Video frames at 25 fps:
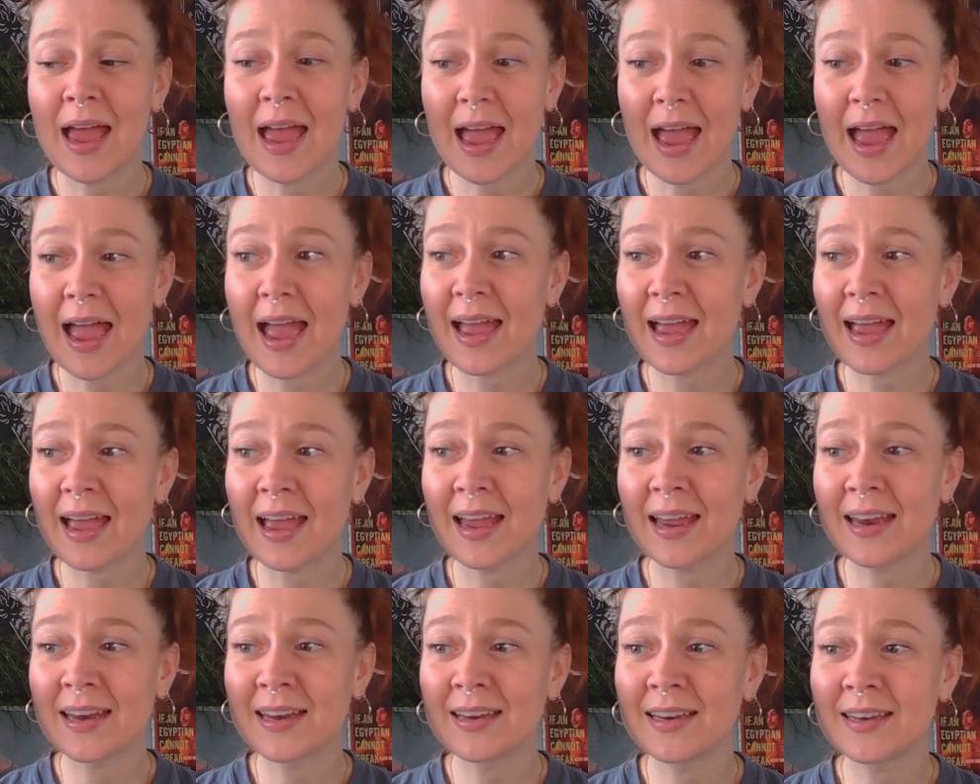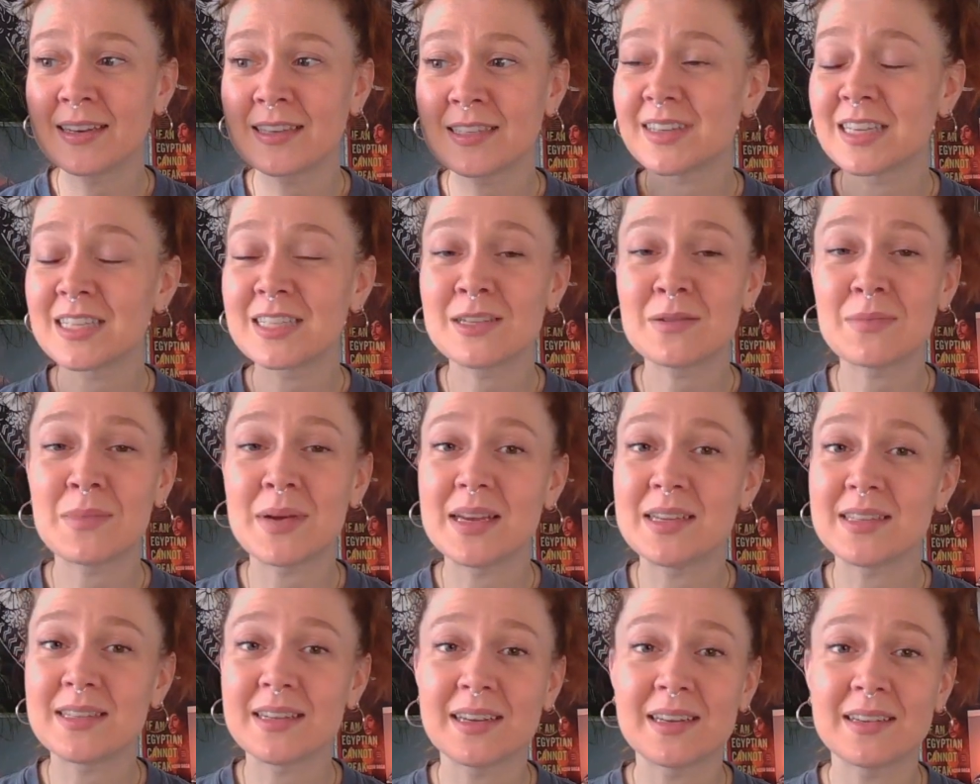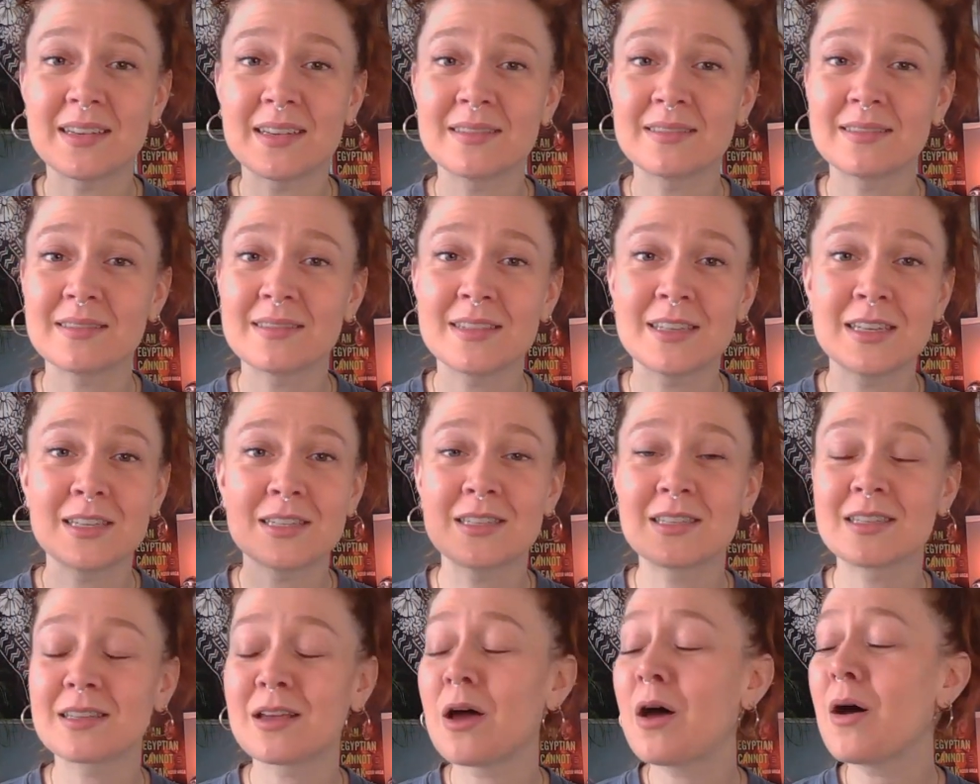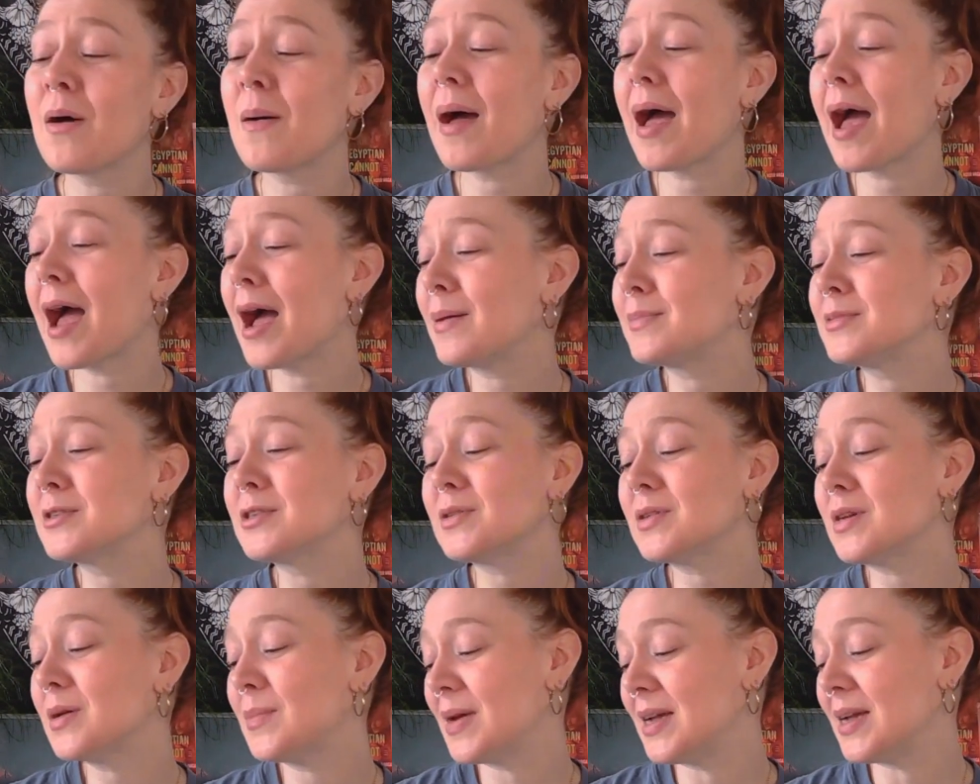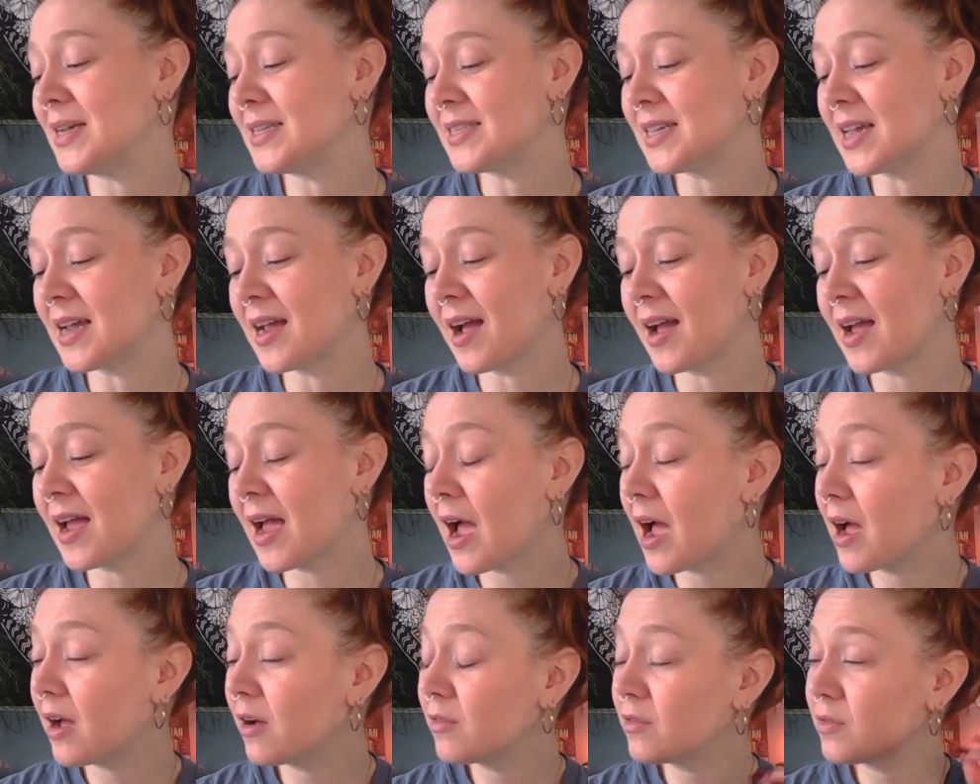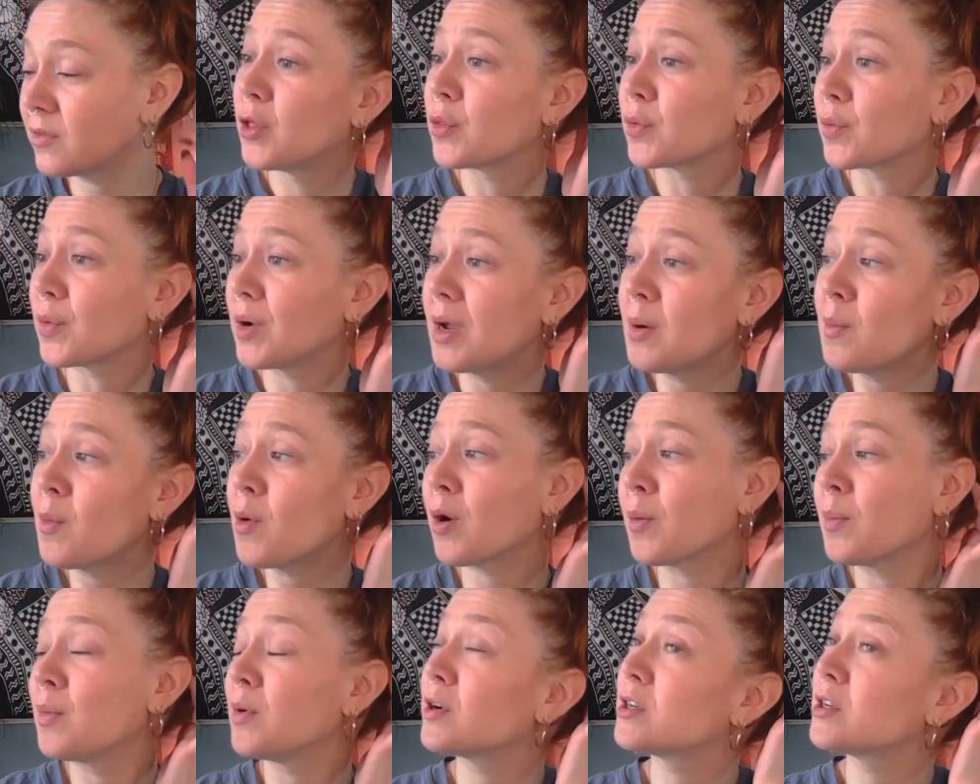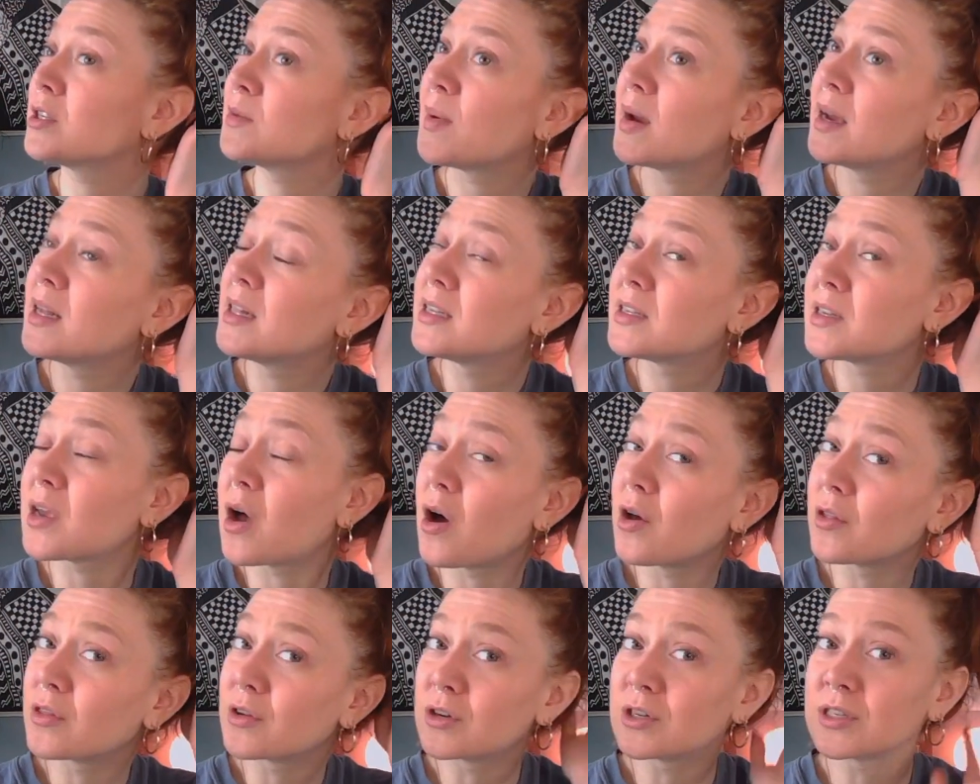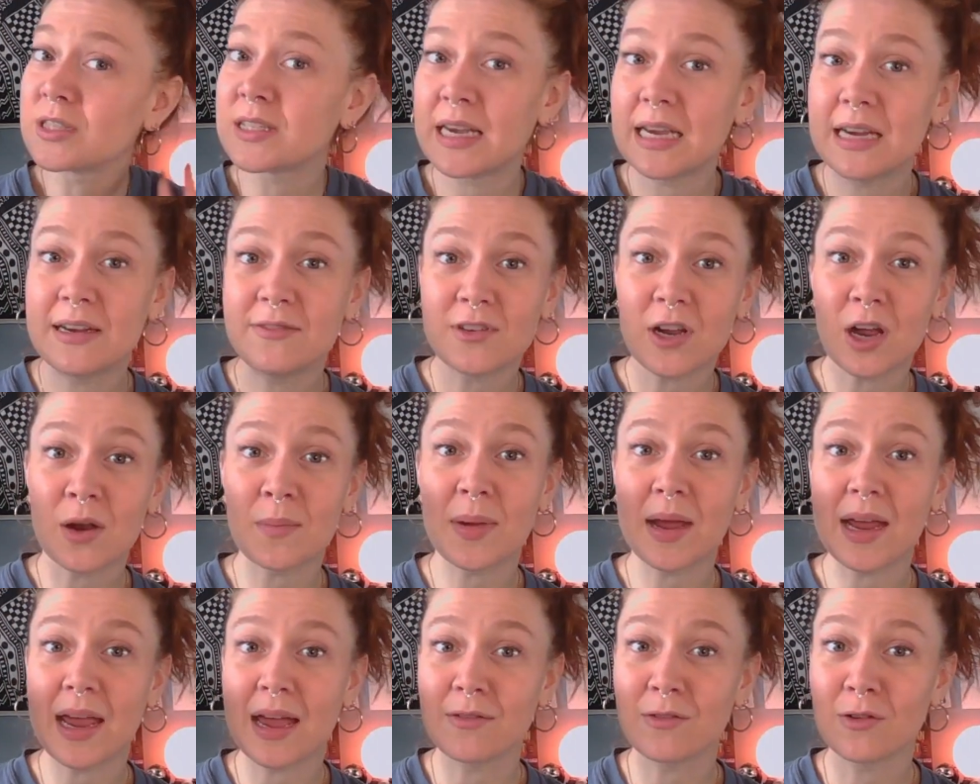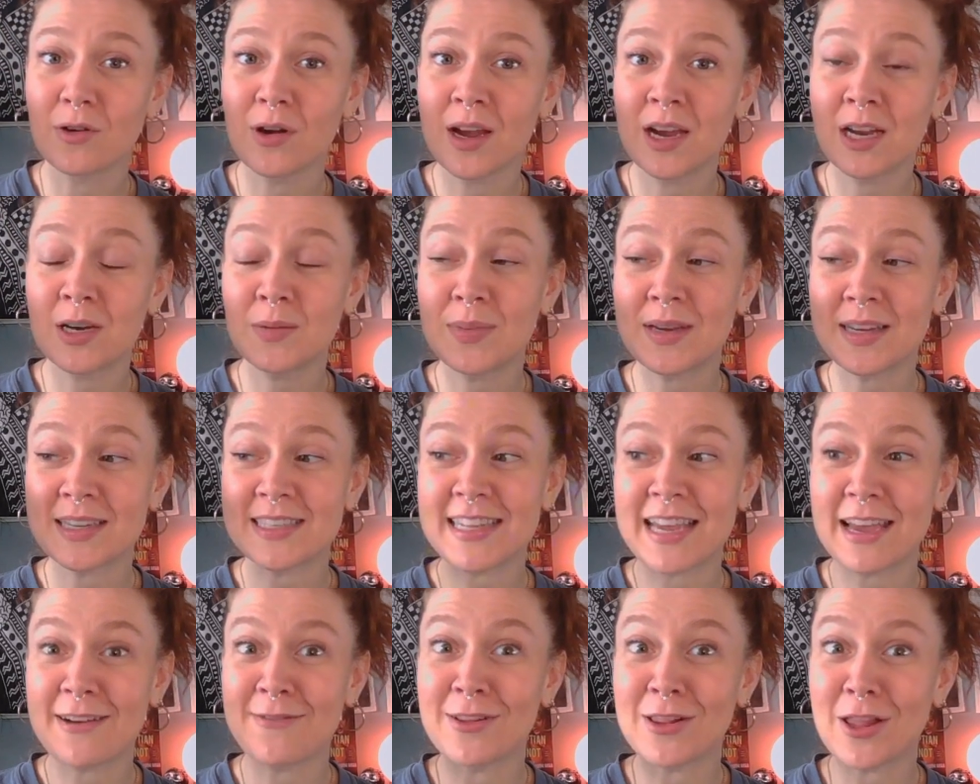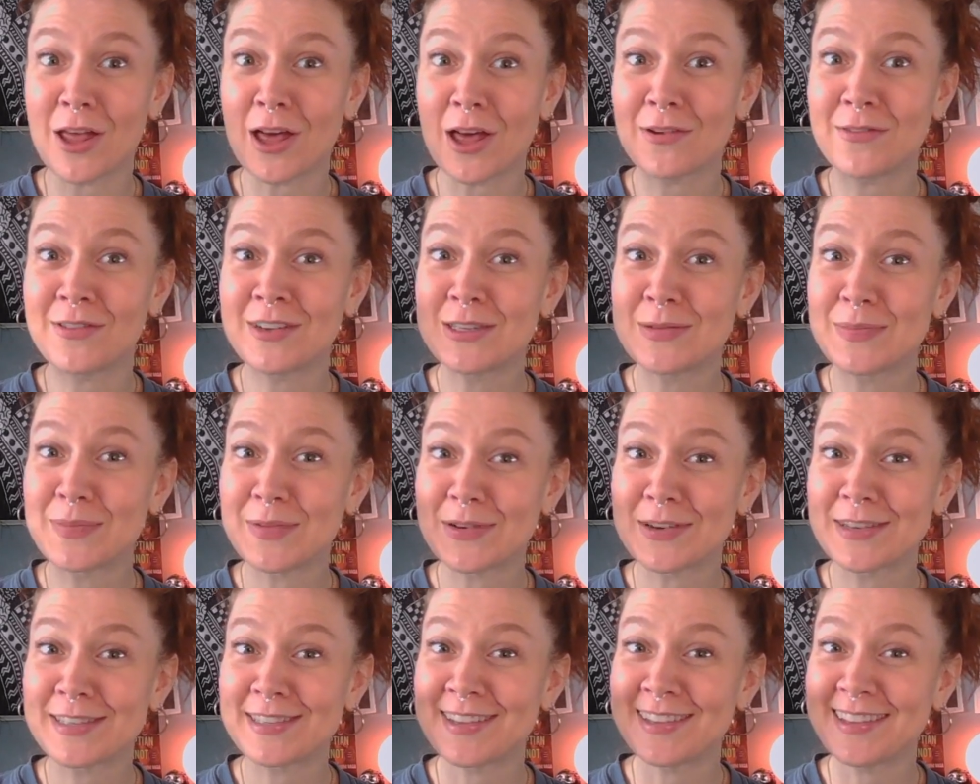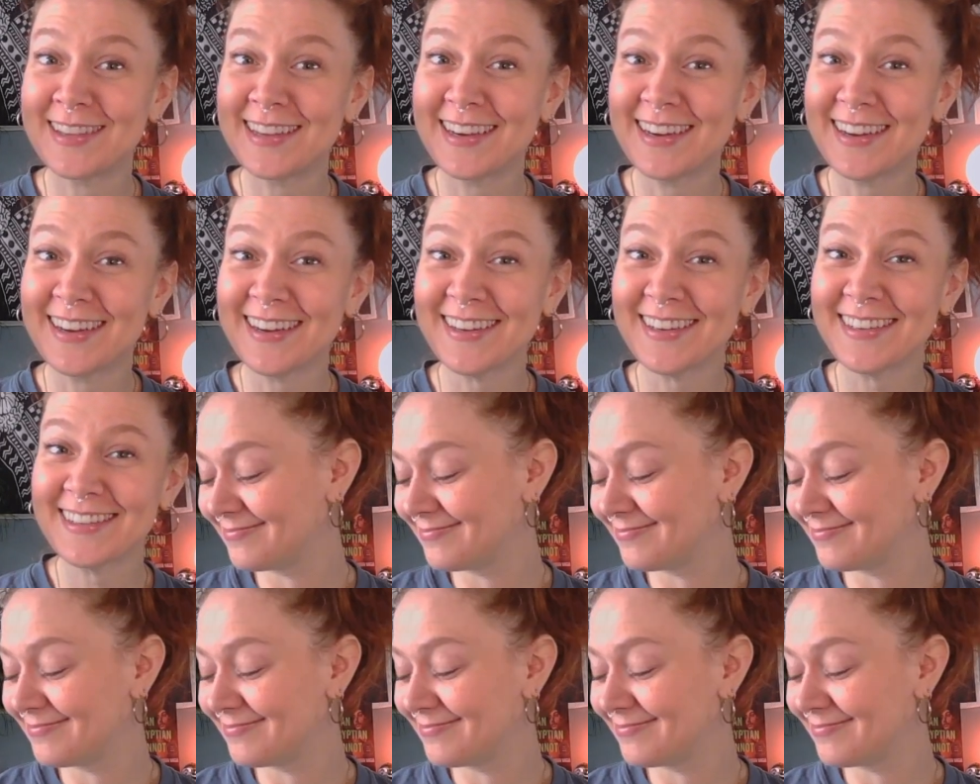and it's amazing. It's absolutely amazing. I have 3 more books by this author saved on my Everand because they have a lot of his books on there.